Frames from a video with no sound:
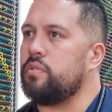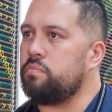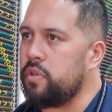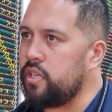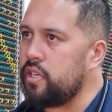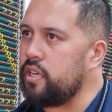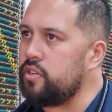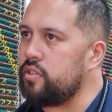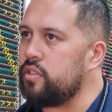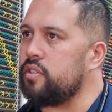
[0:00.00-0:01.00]

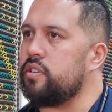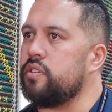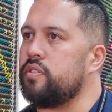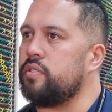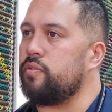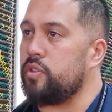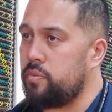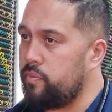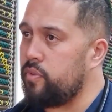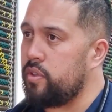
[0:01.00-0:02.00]
medication is for
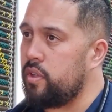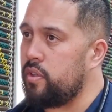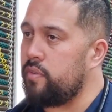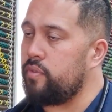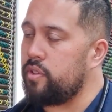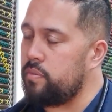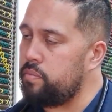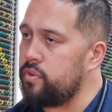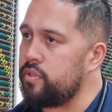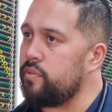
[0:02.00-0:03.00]
the
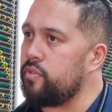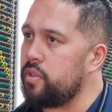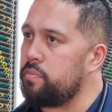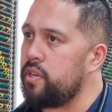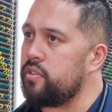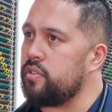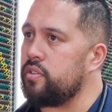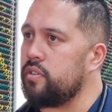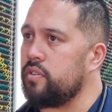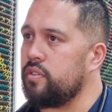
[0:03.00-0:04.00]
person, for the
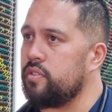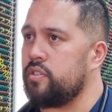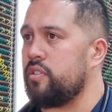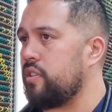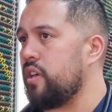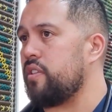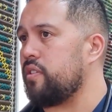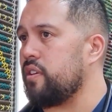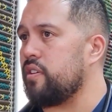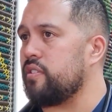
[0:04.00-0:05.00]
patient. Because the other
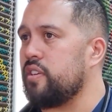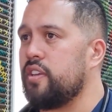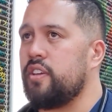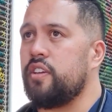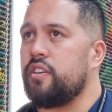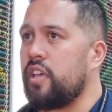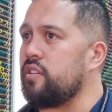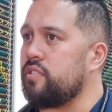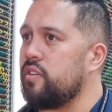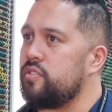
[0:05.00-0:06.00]
thing is,
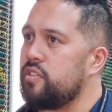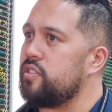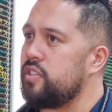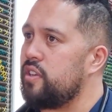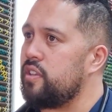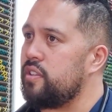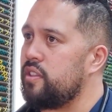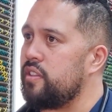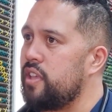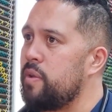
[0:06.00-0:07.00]
gout's not just a
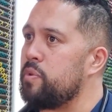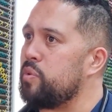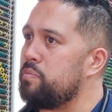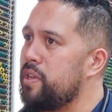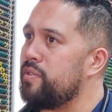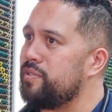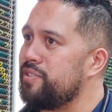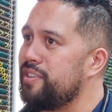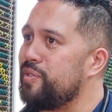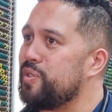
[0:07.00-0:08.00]
thing that happens with
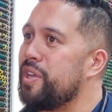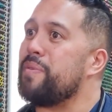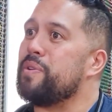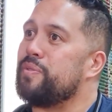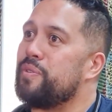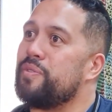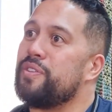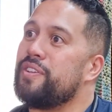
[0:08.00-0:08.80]
males; it also happens with